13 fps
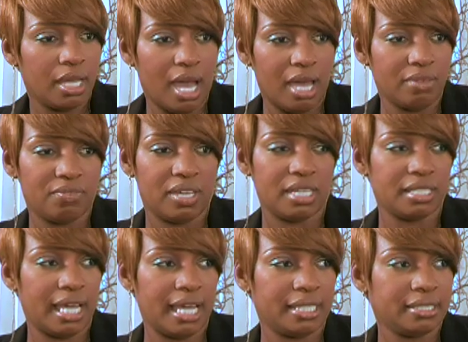I ain't feel
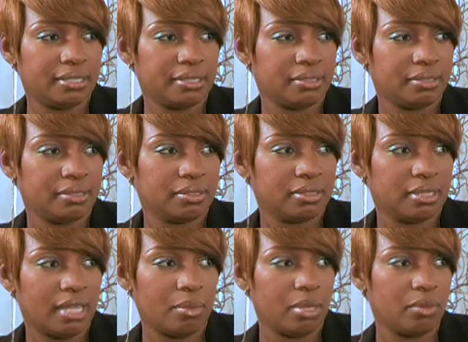nothing.
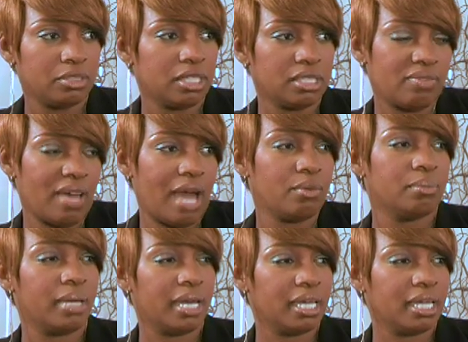I mean, it was just fine with me.